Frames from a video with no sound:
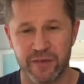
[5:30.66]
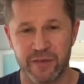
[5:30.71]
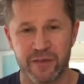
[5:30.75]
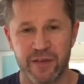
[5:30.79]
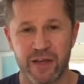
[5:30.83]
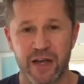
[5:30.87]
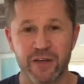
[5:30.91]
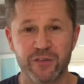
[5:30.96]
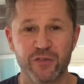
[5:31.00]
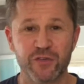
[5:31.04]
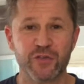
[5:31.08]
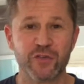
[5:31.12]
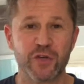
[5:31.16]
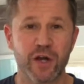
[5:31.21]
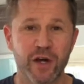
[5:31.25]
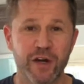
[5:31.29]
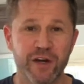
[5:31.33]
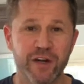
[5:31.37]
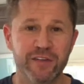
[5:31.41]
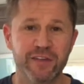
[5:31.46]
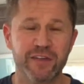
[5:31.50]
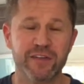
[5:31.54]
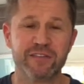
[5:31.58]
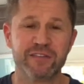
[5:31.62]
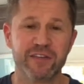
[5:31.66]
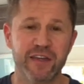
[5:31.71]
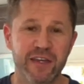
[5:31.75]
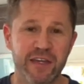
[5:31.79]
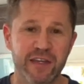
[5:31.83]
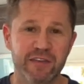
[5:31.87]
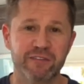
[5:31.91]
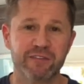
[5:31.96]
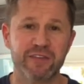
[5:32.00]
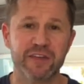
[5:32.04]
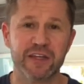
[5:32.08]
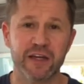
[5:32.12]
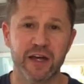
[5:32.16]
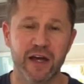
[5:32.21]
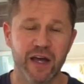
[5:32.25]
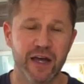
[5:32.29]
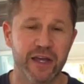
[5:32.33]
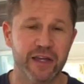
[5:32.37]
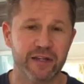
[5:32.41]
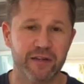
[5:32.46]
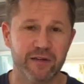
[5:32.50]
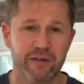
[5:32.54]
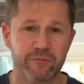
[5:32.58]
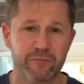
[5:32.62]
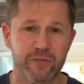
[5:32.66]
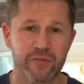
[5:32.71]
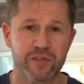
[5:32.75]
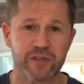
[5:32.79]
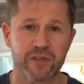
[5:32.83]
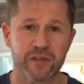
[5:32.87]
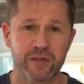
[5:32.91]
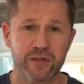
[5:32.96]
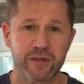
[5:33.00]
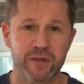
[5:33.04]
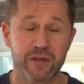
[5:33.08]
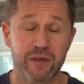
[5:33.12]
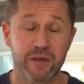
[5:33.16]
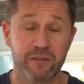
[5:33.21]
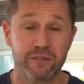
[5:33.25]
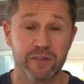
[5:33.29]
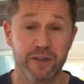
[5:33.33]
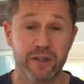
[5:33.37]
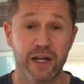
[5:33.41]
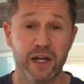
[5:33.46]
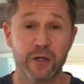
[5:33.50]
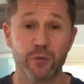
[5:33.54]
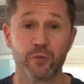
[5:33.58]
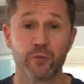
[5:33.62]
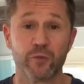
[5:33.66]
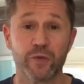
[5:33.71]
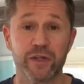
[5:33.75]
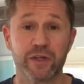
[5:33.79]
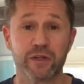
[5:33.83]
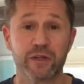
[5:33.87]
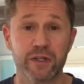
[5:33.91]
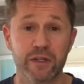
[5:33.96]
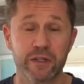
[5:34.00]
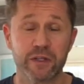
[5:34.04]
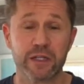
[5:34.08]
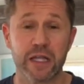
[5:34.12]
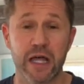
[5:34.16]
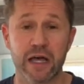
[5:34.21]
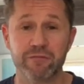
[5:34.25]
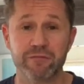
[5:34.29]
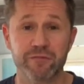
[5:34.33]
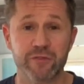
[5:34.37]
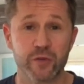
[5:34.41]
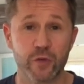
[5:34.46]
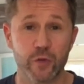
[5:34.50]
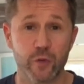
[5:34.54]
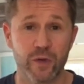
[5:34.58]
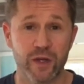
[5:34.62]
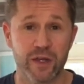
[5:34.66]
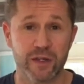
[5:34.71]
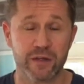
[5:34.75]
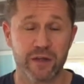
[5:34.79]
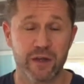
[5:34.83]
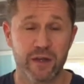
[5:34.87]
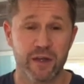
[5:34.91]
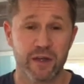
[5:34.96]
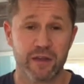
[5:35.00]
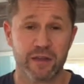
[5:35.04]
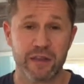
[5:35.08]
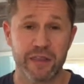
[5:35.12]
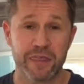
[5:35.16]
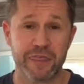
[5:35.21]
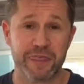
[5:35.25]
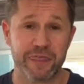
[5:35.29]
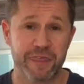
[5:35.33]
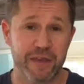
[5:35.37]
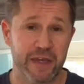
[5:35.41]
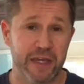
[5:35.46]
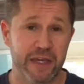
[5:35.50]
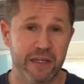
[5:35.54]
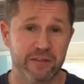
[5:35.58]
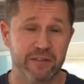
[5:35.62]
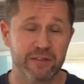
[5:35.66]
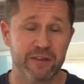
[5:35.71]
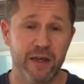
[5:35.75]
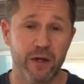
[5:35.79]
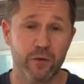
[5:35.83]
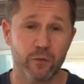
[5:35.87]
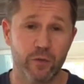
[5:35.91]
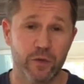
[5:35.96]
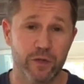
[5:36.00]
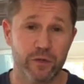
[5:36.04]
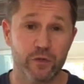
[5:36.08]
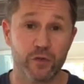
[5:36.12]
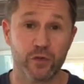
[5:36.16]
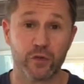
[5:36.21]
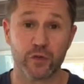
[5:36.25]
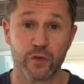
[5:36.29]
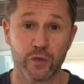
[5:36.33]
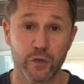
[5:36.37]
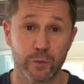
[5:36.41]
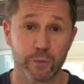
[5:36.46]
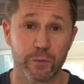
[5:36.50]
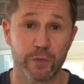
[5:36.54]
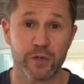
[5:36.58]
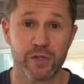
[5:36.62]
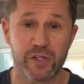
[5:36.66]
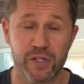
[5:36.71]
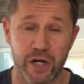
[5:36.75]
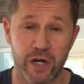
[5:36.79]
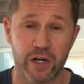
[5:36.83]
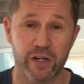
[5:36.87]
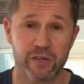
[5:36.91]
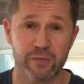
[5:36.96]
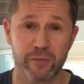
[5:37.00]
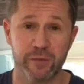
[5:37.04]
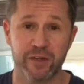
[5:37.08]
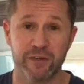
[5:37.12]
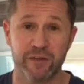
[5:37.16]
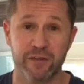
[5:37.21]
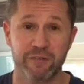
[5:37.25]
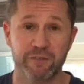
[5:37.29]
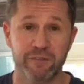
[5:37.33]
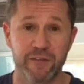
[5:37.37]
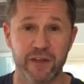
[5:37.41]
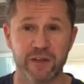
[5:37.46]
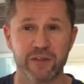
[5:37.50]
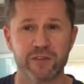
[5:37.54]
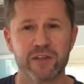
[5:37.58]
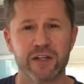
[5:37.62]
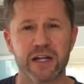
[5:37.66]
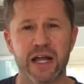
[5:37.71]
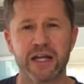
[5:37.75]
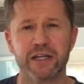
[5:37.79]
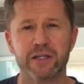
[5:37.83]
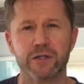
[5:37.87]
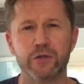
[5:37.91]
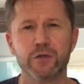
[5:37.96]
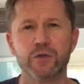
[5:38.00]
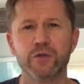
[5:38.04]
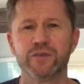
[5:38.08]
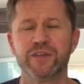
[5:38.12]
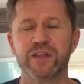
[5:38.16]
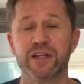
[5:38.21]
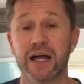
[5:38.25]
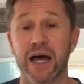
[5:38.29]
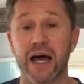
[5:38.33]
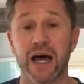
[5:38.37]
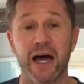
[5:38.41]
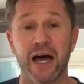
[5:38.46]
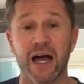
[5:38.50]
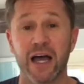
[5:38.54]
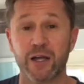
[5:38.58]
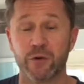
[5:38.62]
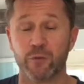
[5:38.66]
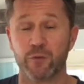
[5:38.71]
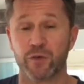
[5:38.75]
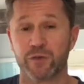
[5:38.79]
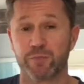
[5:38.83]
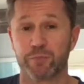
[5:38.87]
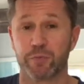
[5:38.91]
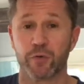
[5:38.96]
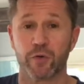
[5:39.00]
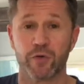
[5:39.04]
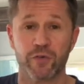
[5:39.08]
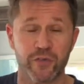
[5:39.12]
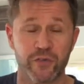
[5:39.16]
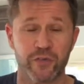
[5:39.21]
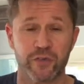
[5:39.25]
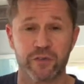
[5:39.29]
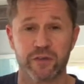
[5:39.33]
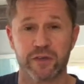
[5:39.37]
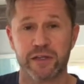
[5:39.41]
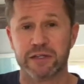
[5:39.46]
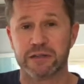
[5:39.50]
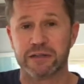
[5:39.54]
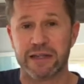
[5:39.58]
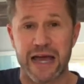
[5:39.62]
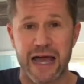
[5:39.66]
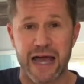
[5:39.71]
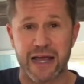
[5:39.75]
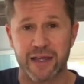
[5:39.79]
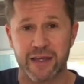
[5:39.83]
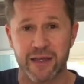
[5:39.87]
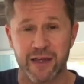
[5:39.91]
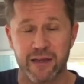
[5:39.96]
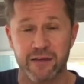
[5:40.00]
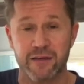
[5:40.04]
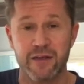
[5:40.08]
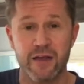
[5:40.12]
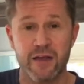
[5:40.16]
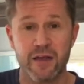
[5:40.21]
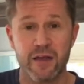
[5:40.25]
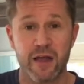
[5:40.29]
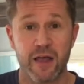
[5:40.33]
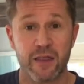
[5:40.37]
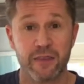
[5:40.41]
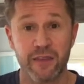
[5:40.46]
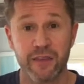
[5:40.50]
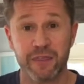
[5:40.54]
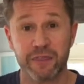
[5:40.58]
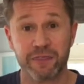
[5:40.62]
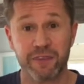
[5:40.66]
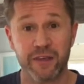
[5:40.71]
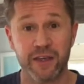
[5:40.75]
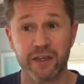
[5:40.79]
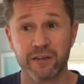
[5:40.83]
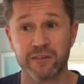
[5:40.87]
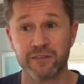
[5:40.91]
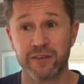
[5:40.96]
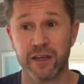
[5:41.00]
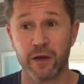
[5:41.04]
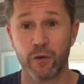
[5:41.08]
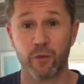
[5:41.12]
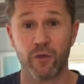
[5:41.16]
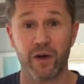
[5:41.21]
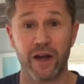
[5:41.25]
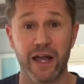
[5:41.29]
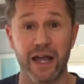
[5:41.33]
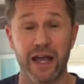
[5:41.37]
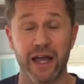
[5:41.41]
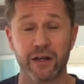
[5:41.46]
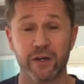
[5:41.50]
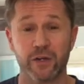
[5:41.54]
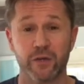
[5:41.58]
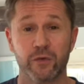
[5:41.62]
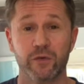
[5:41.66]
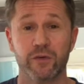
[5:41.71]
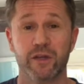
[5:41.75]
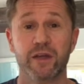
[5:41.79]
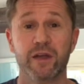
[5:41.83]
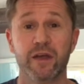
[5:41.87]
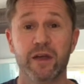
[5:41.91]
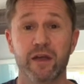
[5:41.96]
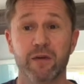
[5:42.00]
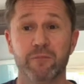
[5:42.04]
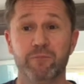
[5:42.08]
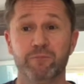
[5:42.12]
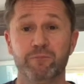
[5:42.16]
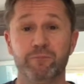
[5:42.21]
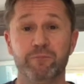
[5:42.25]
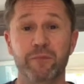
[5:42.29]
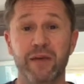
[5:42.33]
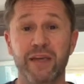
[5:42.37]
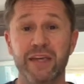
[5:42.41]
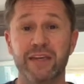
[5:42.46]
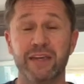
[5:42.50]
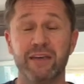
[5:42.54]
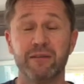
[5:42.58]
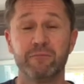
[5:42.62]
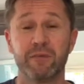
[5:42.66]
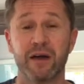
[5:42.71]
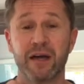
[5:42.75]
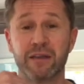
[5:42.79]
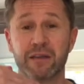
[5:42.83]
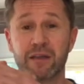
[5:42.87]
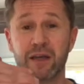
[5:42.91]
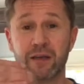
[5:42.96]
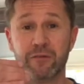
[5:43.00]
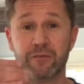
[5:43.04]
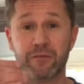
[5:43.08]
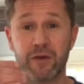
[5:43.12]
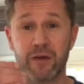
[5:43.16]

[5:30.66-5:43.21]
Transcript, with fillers: I started to take the items that I really loved doing, the things that would supercharge me, the things that I knew that I was personally lacking, and the things that were actually making my life,